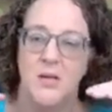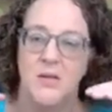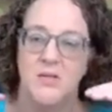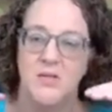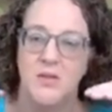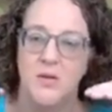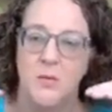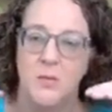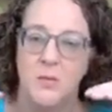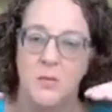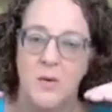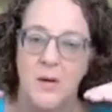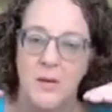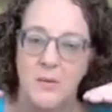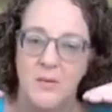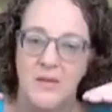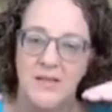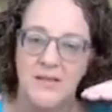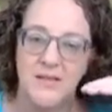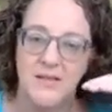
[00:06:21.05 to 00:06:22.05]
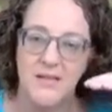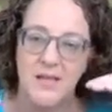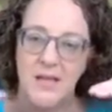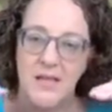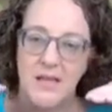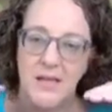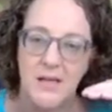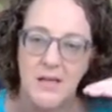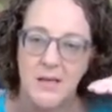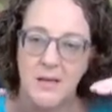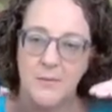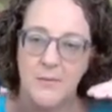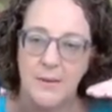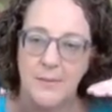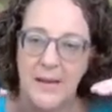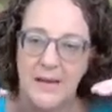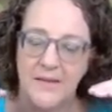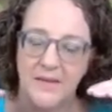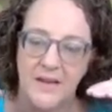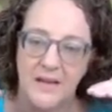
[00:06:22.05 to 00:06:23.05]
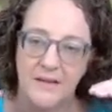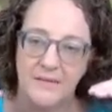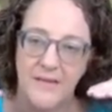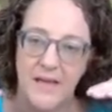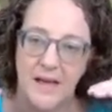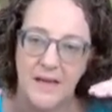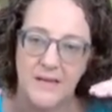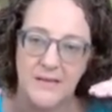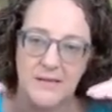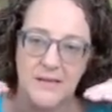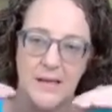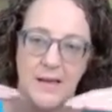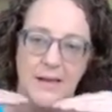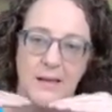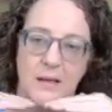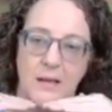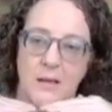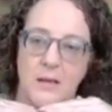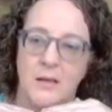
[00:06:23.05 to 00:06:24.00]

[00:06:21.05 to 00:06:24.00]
So what we see, we might think of that as like